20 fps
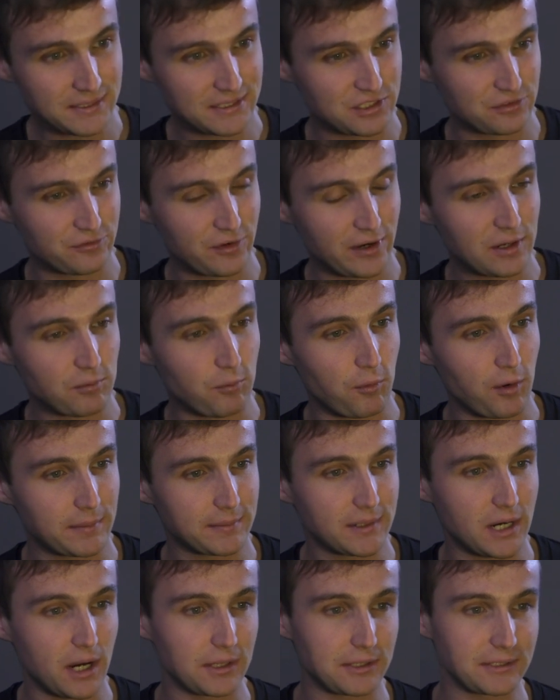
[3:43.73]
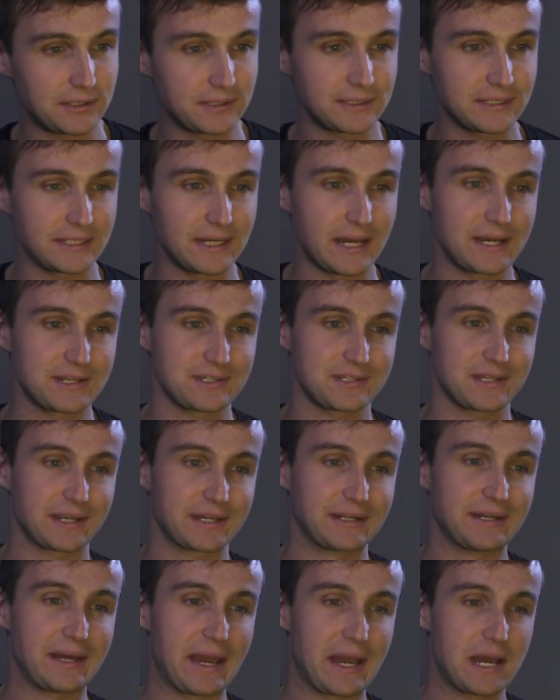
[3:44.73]
It's a very warm color. It has
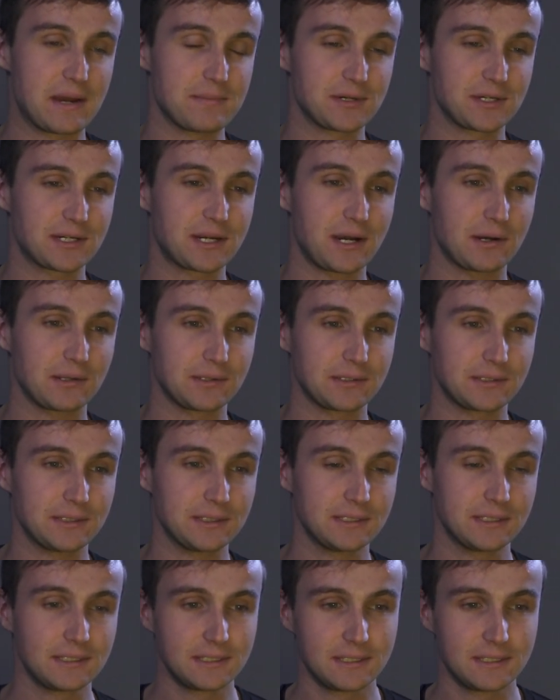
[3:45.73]
like an amber color.